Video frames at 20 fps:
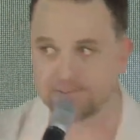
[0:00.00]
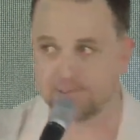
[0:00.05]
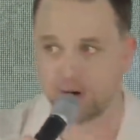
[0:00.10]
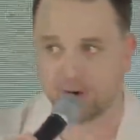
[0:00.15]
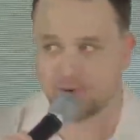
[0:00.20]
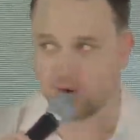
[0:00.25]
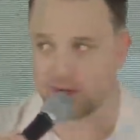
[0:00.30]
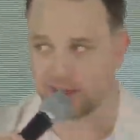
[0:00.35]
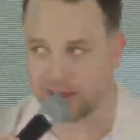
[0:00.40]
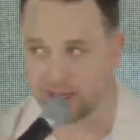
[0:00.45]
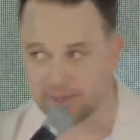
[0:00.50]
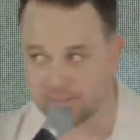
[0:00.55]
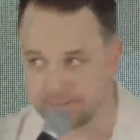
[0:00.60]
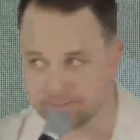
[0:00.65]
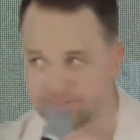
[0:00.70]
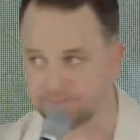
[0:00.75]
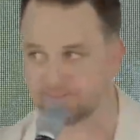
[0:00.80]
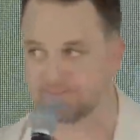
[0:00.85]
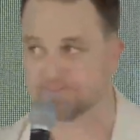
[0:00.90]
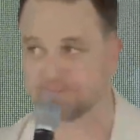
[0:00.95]
Poof, what do you need?
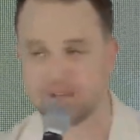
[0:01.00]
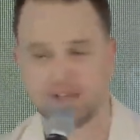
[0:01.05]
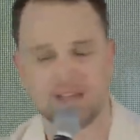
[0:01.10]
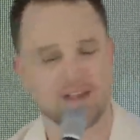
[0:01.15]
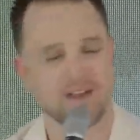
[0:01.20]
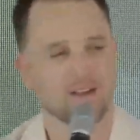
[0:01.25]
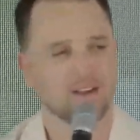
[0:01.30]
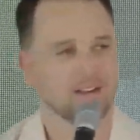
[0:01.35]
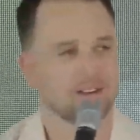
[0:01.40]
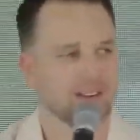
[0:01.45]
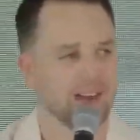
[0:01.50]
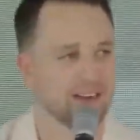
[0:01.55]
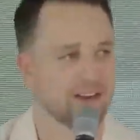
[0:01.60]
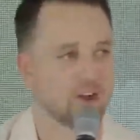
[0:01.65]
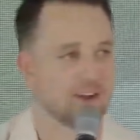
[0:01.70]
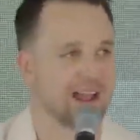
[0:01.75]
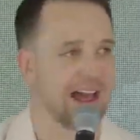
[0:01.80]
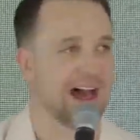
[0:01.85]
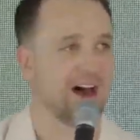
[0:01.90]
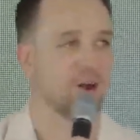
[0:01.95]
Can I
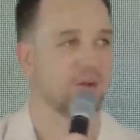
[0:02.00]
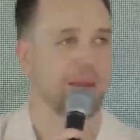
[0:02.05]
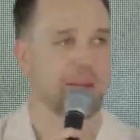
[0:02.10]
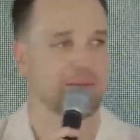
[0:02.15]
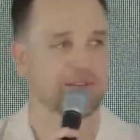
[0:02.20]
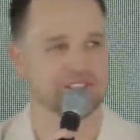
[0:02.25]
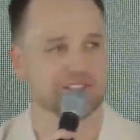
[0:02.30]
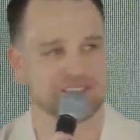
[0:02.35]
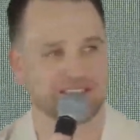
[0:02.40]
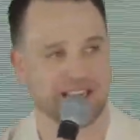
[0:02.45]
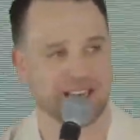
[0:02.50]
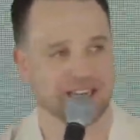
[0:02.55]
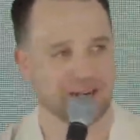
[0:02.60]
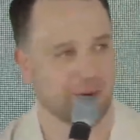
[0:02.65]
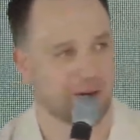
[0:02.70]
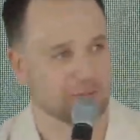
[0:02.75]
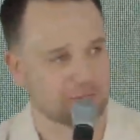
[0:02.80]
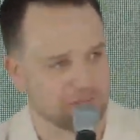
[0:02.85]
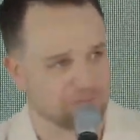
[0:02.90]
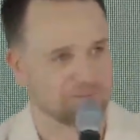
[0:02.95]
call you Al or maybe just in? Come
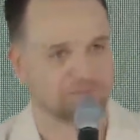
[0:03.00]
on.